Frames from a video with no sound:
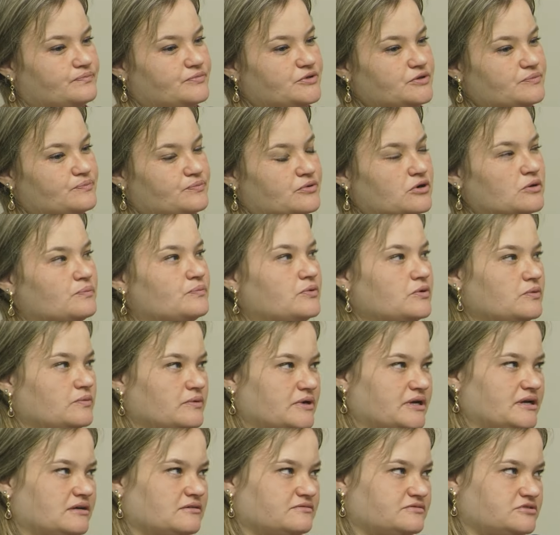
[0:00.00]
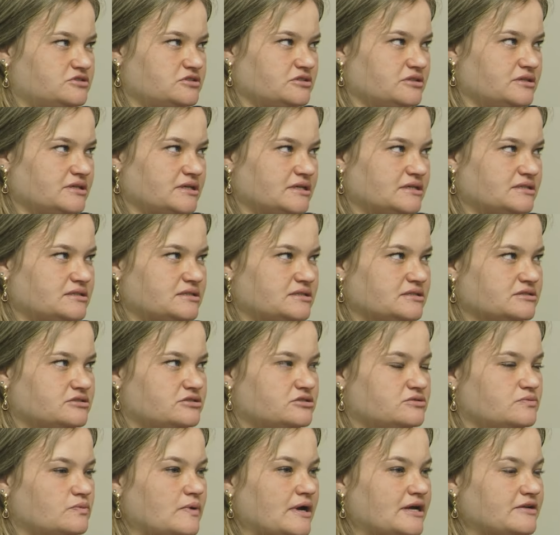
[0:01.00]
proper way of doing it,
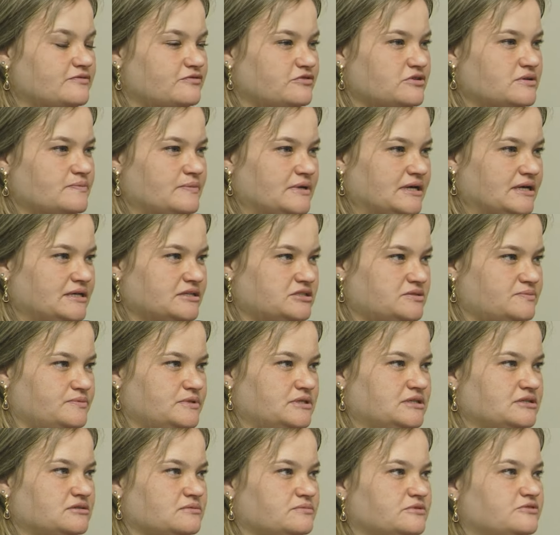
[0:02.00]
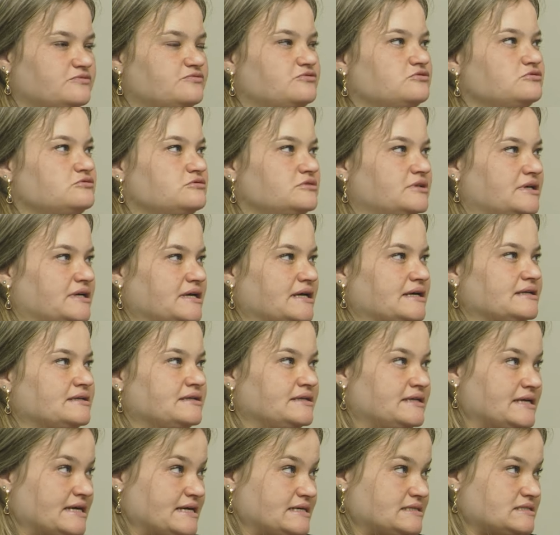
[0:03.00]
is wait for the bladder to be a little bit full
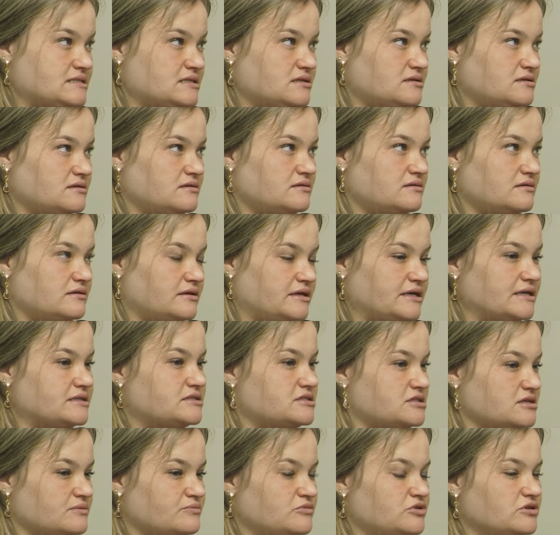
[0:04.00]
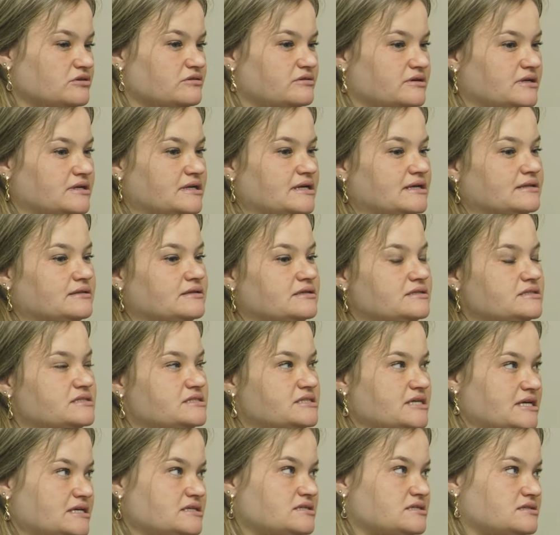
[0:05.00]
and get some urine and then
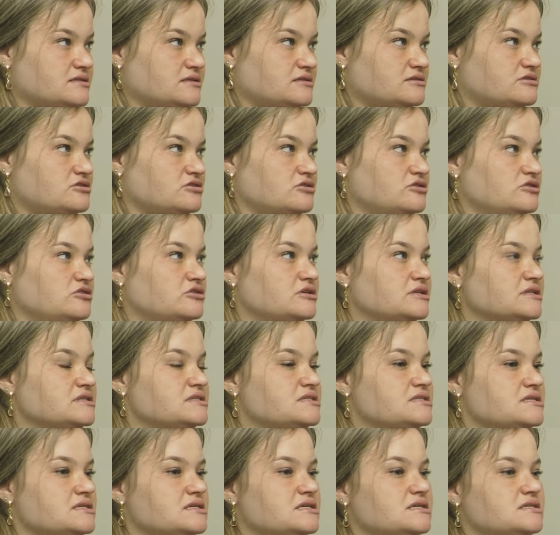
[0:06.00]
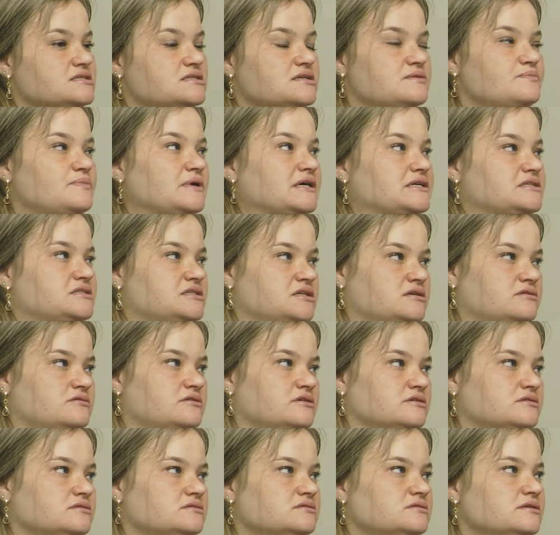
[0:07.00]
test it. So you can see, is it
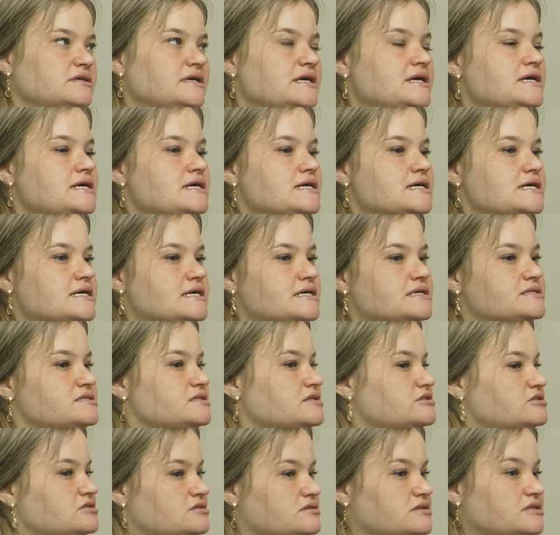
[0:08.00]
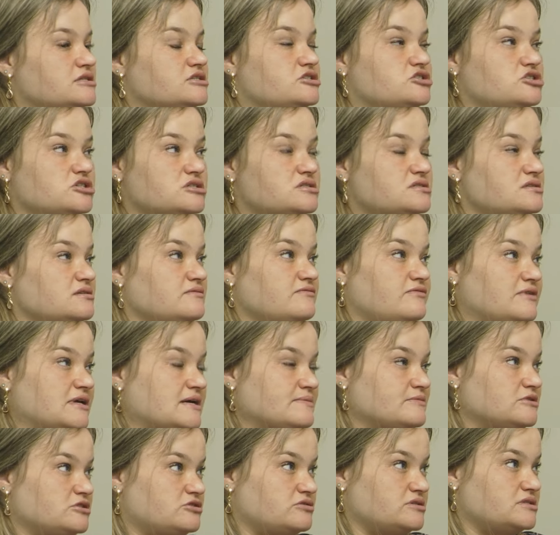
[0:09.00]
bacterial? Is it there's just
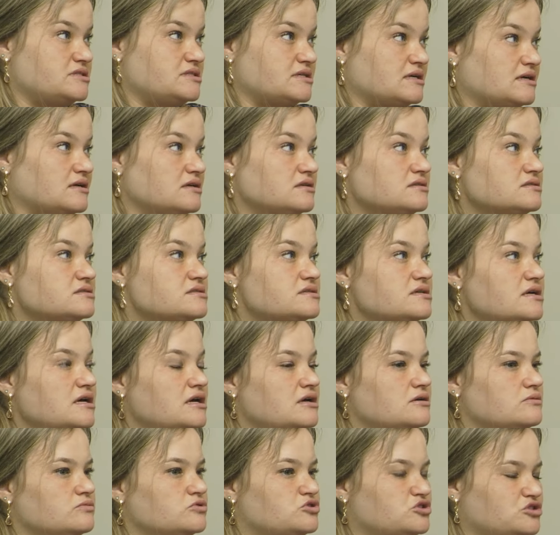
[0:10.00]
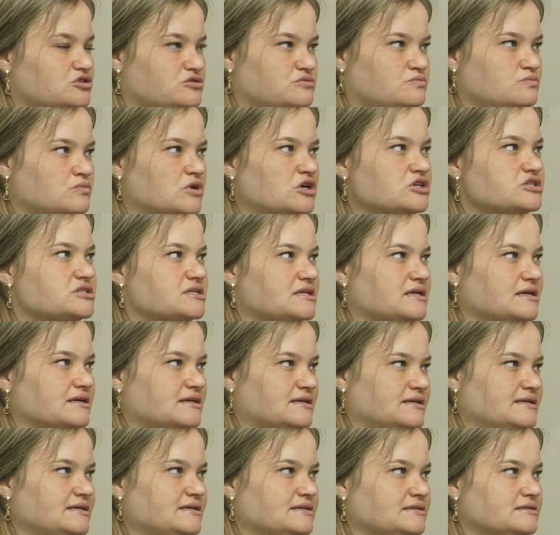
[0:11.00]
inflammatory cells, which it most
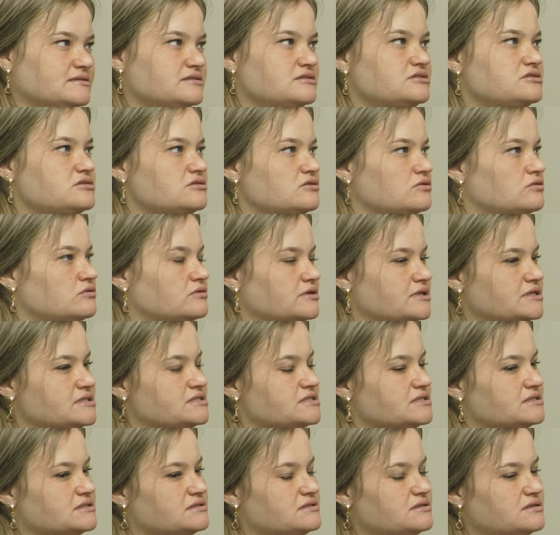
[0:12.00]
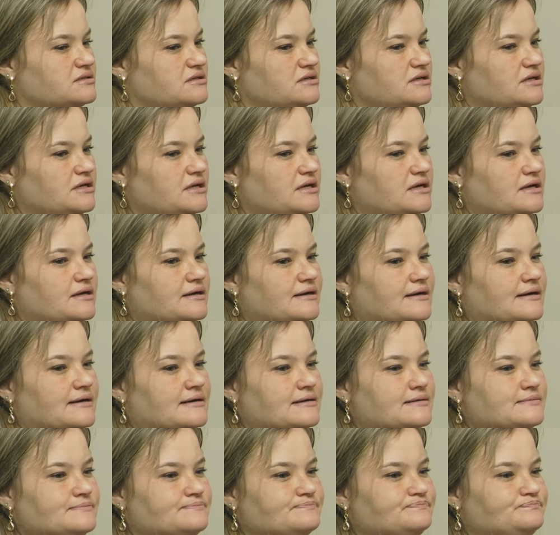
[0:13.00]
likely is, or is it
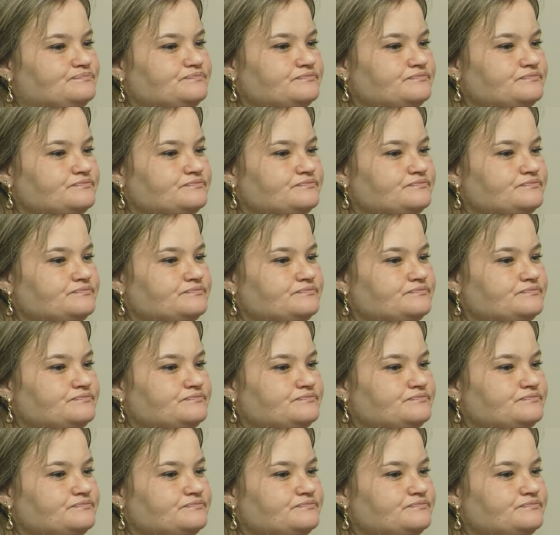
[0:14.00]
are